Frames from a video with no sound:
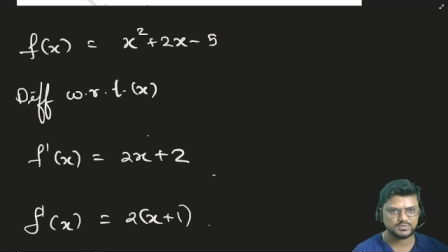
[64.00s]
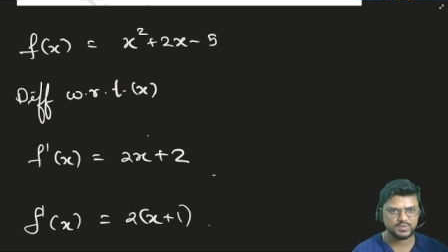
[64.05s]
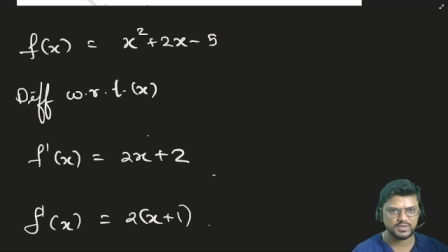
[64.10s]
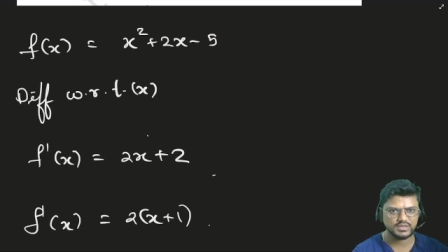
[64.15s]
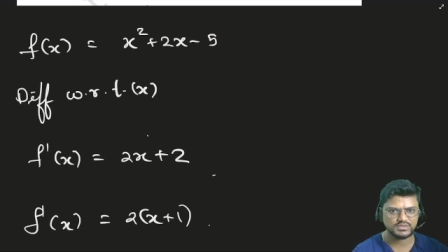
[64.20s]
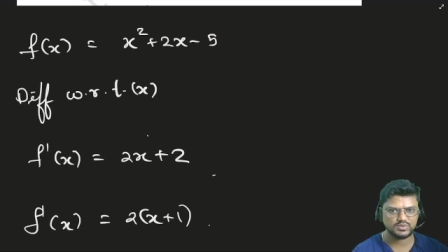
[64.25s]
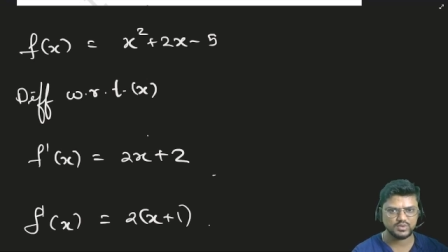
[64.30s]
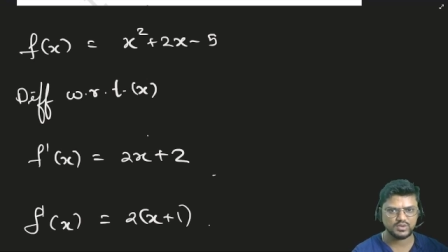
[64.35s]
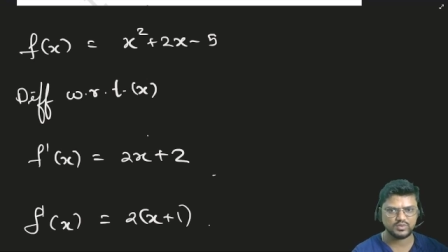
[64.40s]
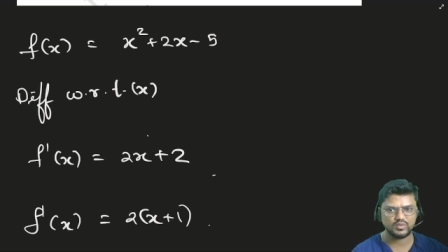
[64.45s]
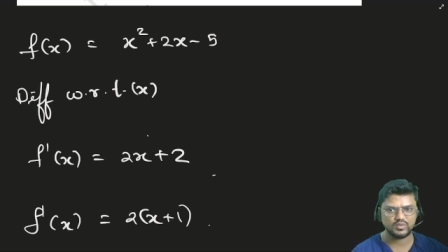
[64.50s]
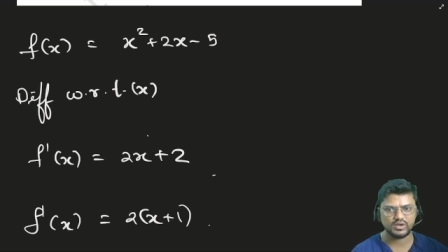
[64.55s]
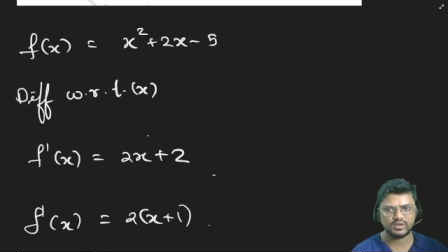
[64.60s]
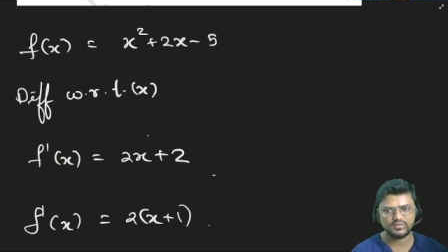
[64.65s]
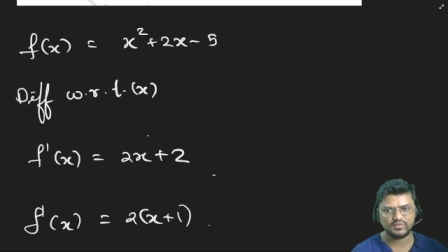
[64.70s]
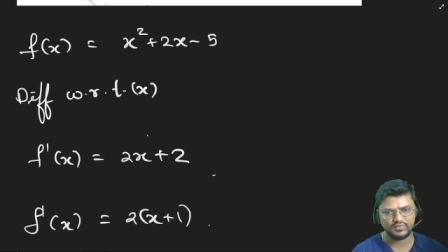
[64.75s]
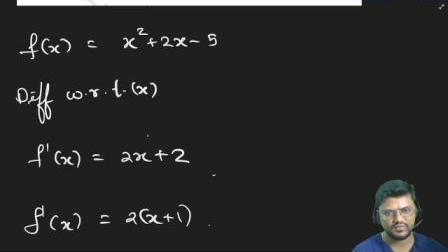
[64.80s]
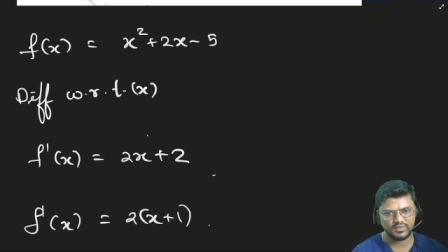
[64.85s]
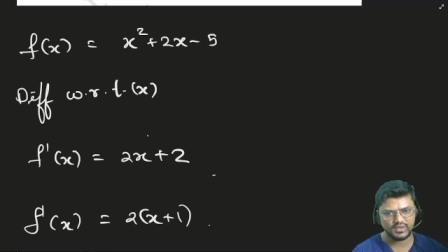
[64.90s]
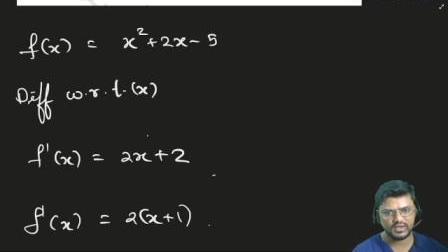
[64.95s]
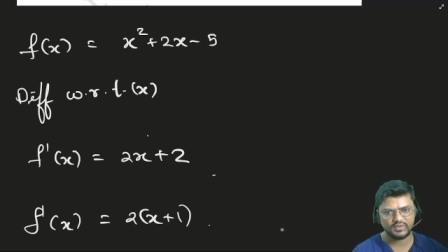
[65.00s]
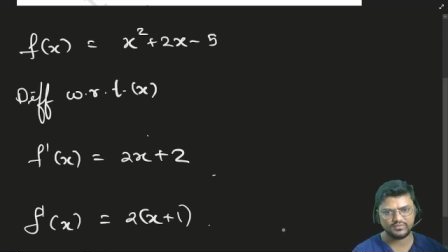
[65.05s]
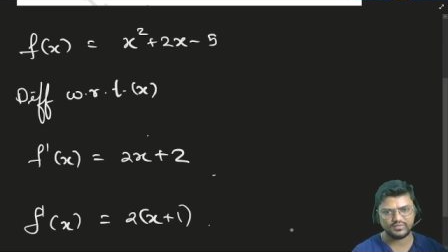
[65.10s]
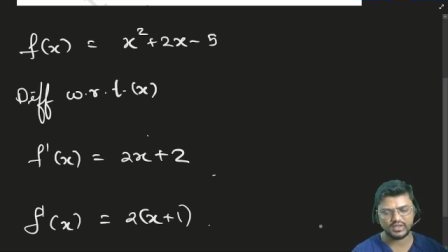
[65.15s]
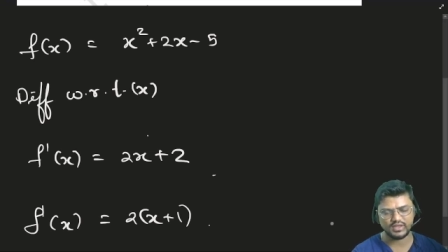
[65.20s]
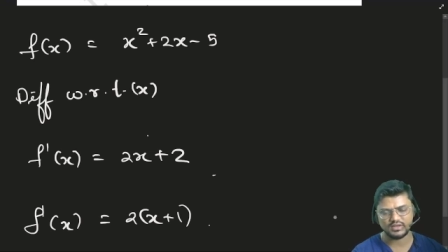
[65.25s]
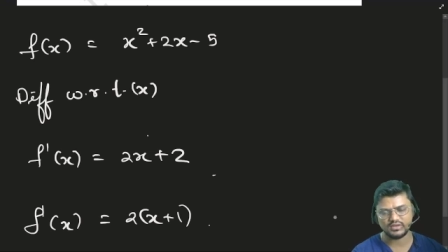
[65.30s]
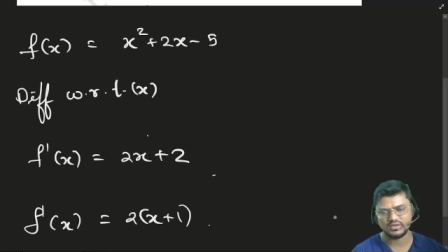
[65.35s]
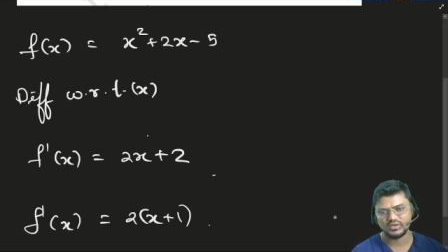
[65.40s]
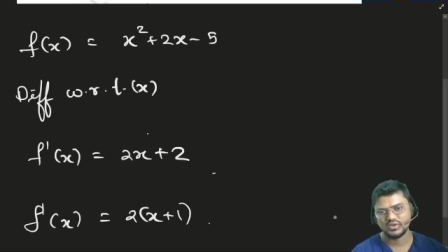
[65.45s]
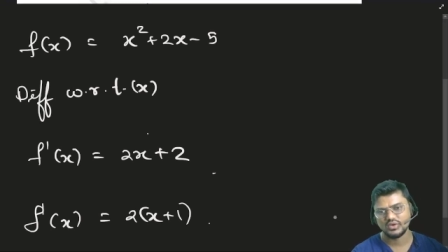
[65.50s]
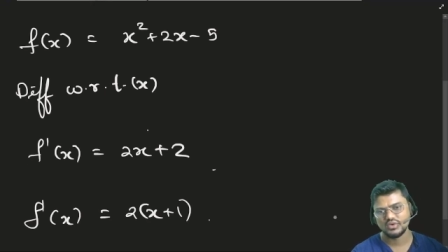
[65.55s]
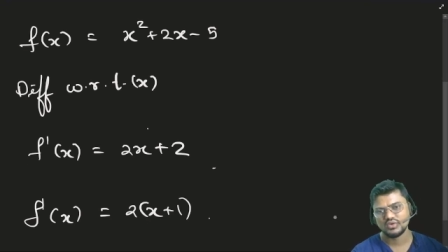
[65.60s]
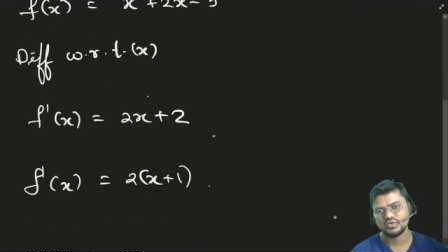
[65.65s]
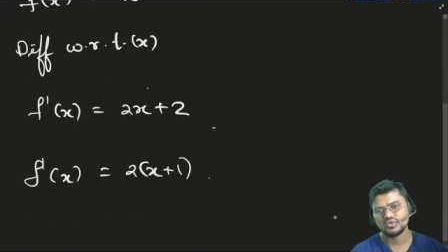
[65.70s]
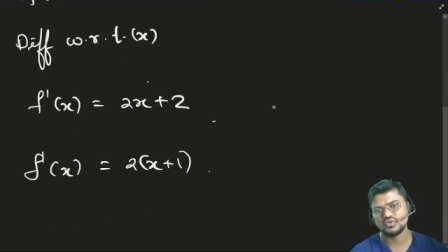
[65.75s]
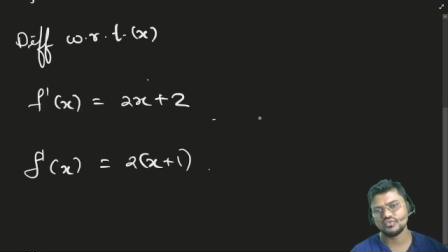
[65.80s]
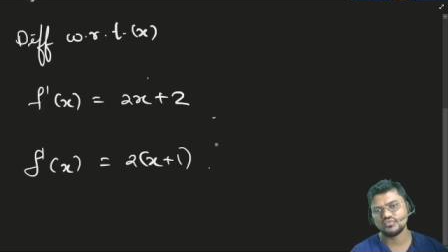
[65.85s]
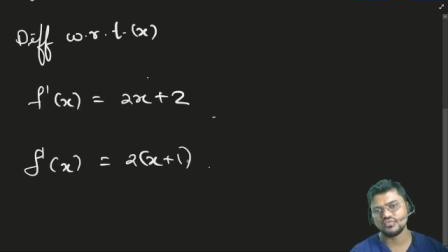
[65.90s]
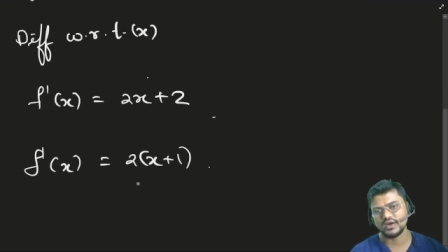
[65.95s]
plus 1, whatever we have done,
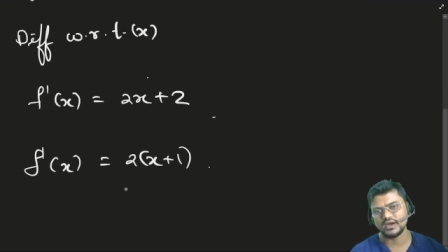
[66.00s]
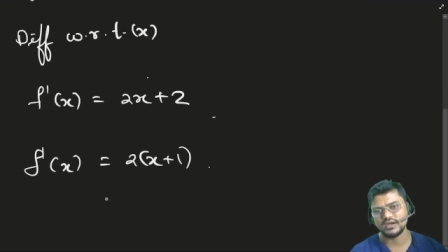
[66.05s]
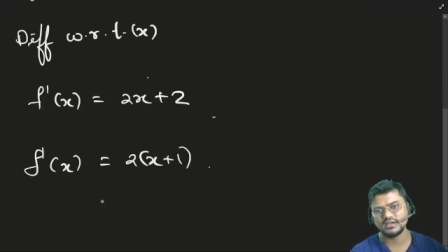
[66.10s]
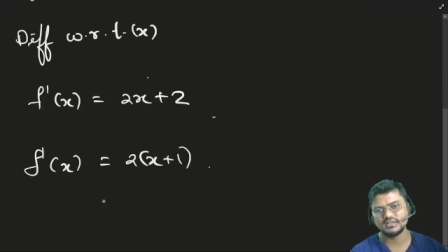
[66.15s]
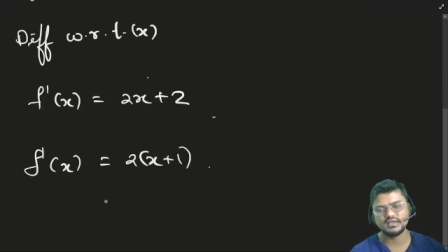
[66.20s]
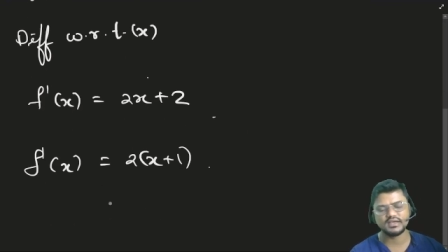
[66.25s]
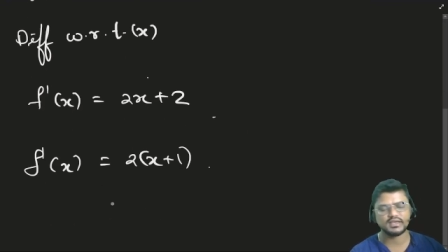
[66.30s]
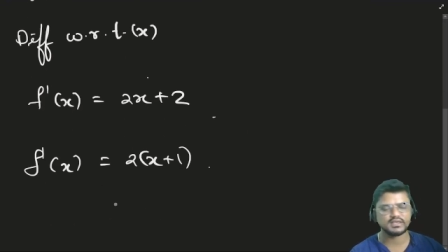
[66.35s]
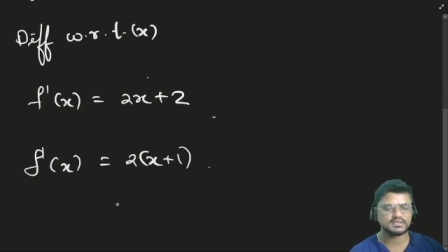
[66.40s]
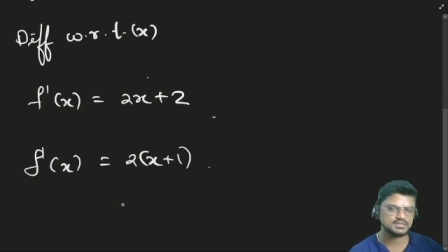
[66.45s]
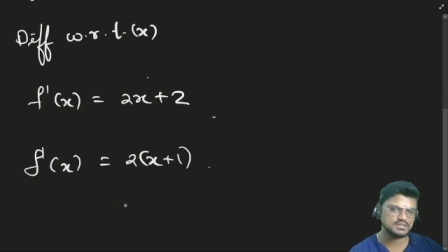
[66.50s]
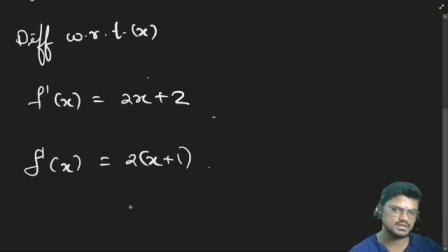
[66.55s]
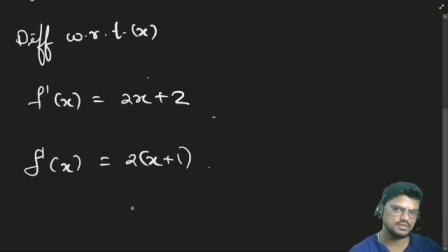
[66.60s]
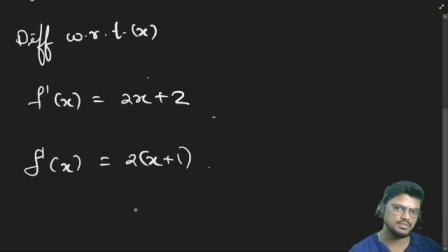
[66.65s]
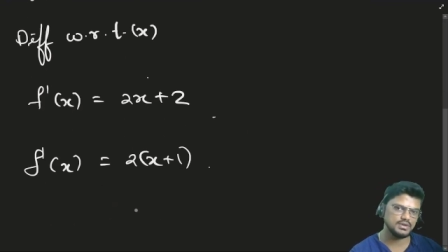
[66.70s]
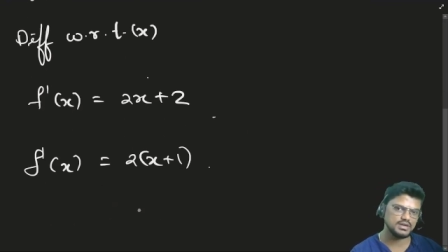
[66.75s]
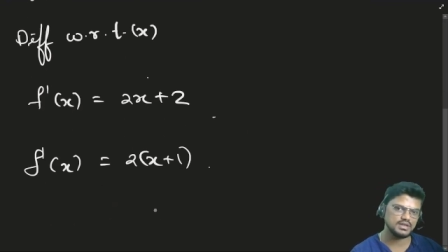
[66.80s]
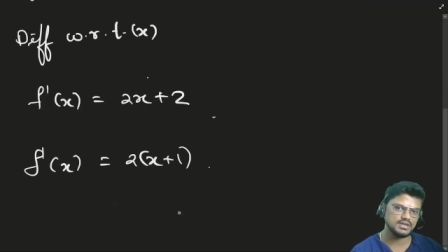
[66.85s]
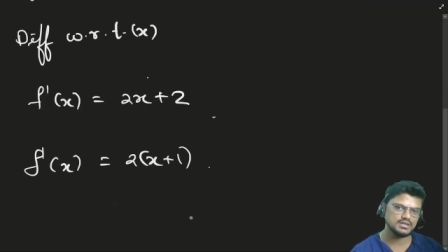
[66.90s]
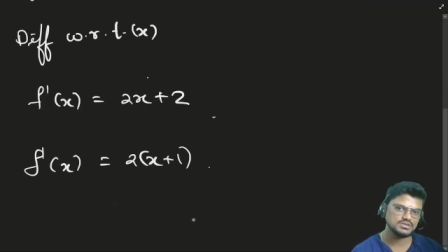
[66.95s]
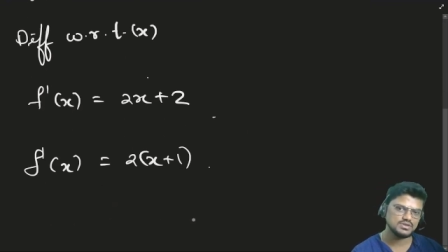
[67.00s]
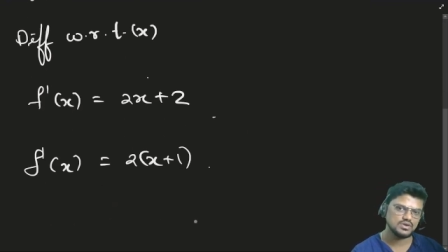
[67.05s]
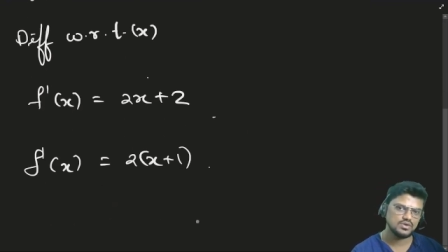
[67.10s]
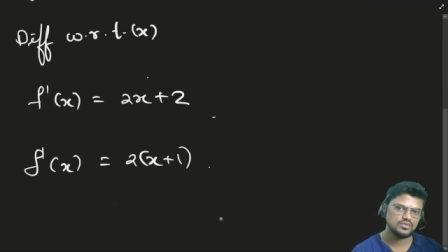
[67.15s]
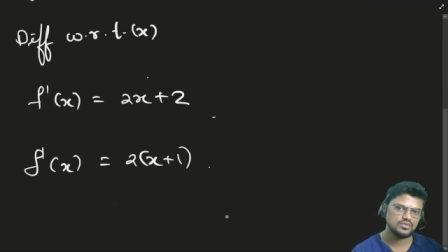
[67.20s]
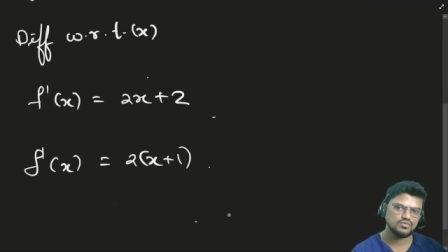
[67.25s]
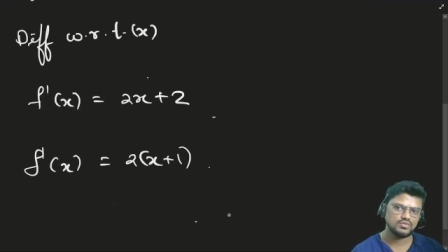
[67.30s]
to find the extremities,